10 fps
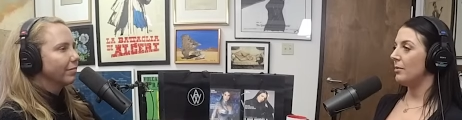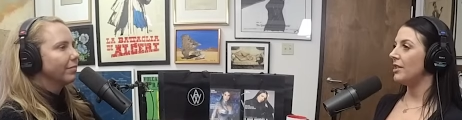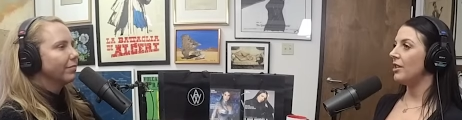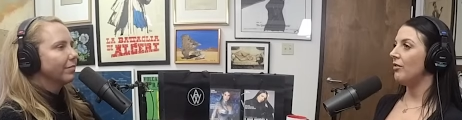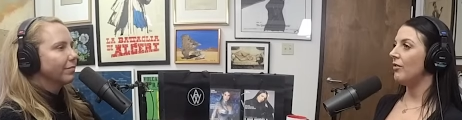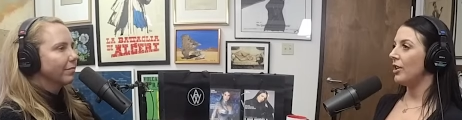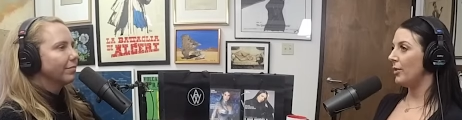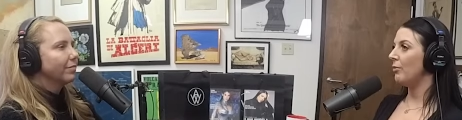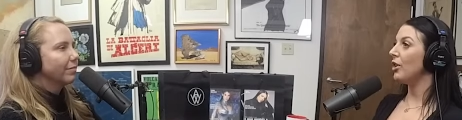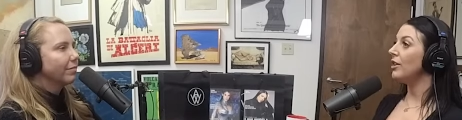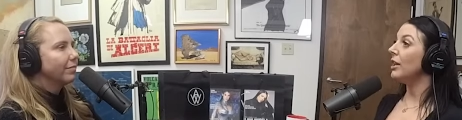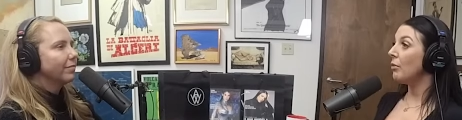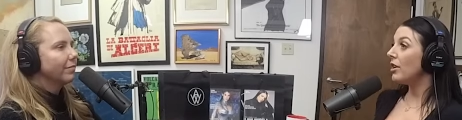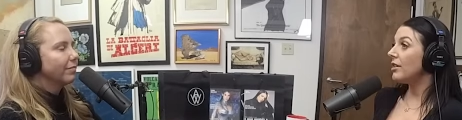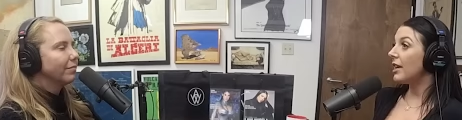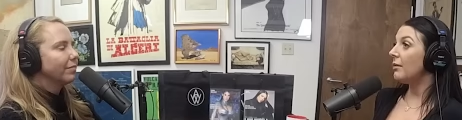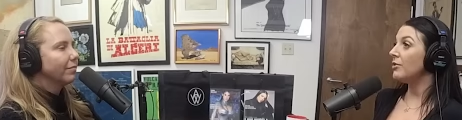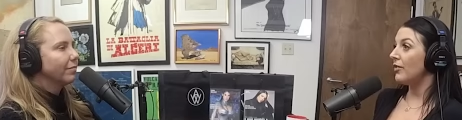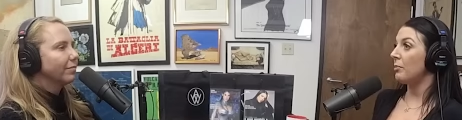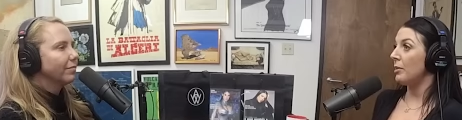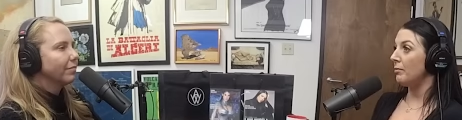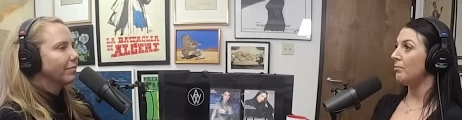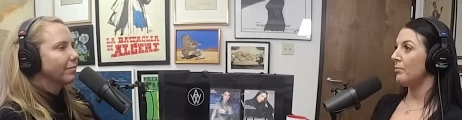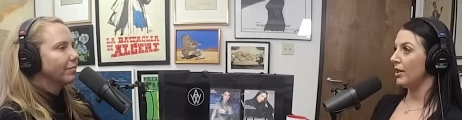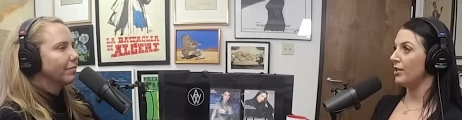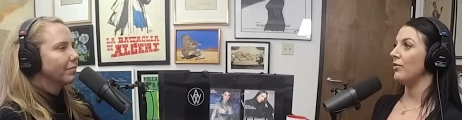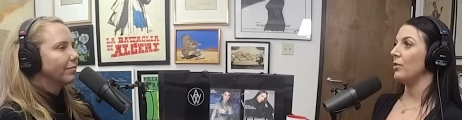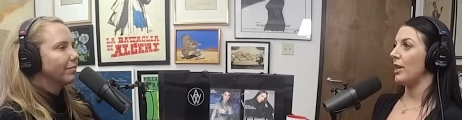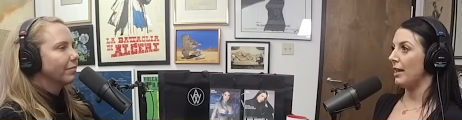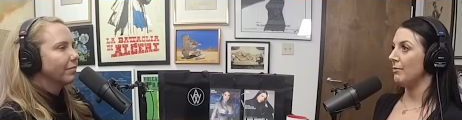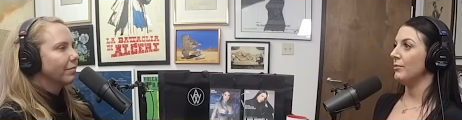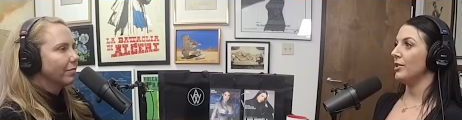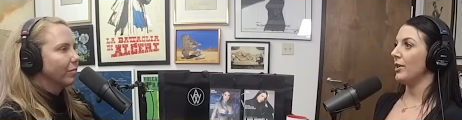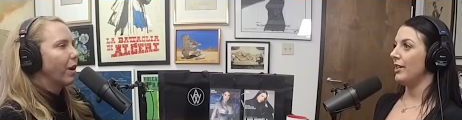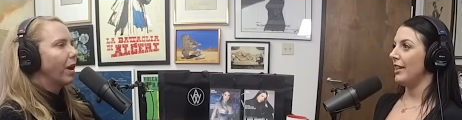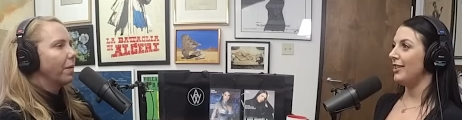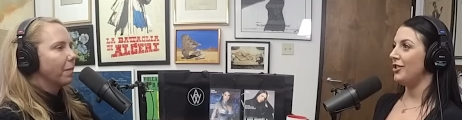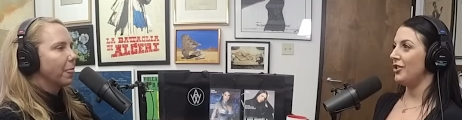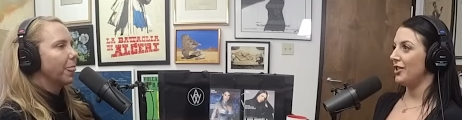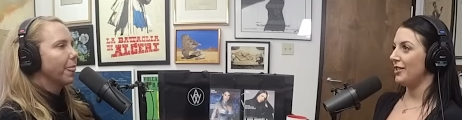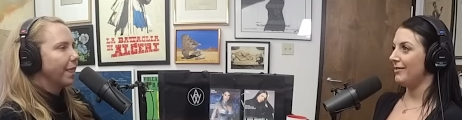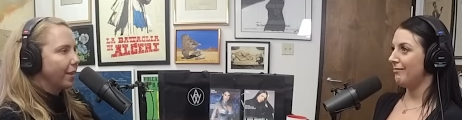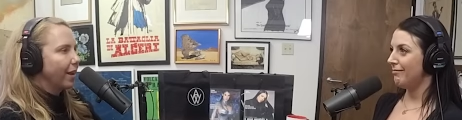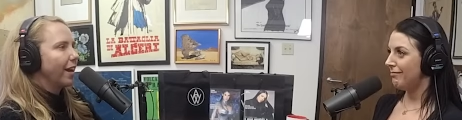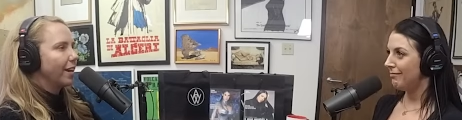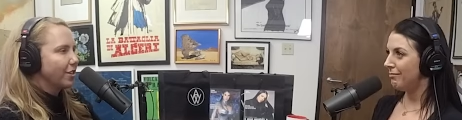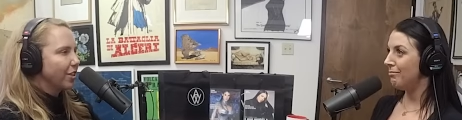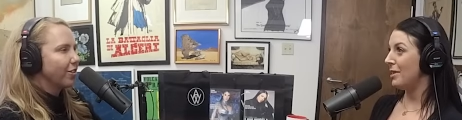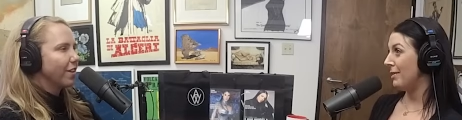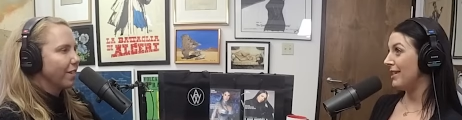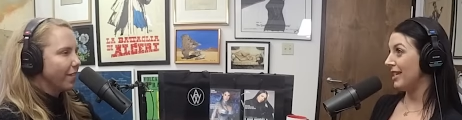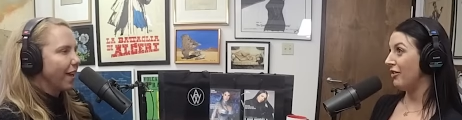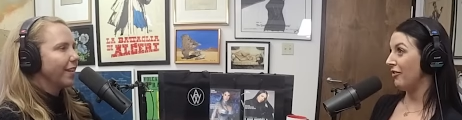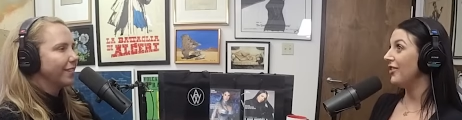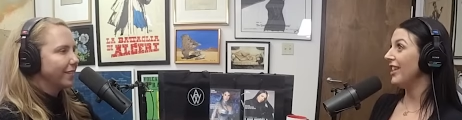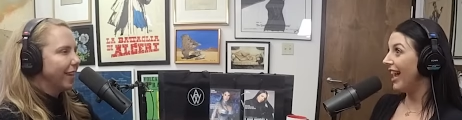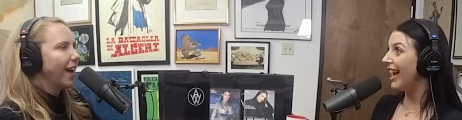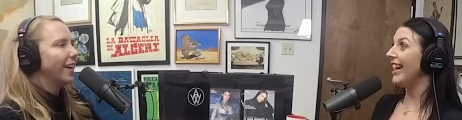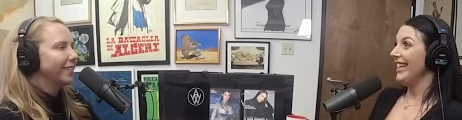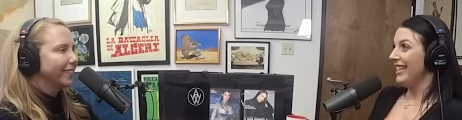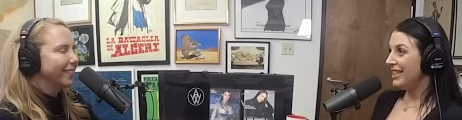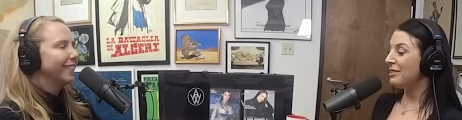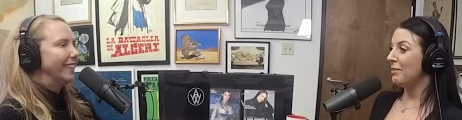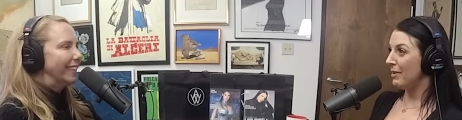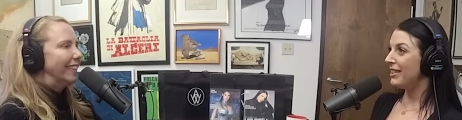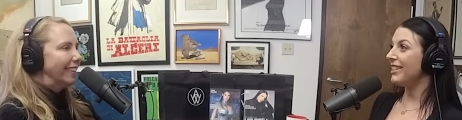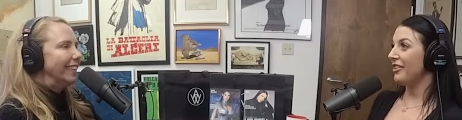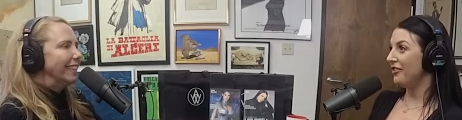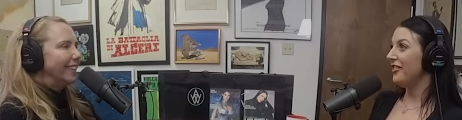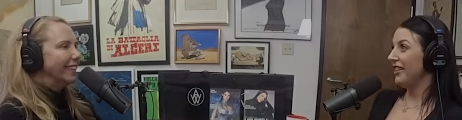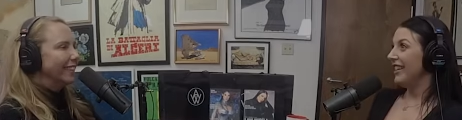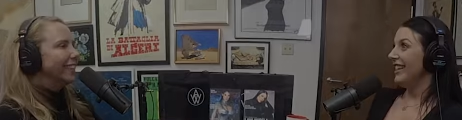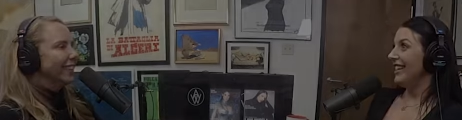Speaker 1: be myself. I knew he wanted he wanted to come to fuck me because of who I am. So I right. needed to just kind of had to tell be myself. Yeah, yeah, just be myself.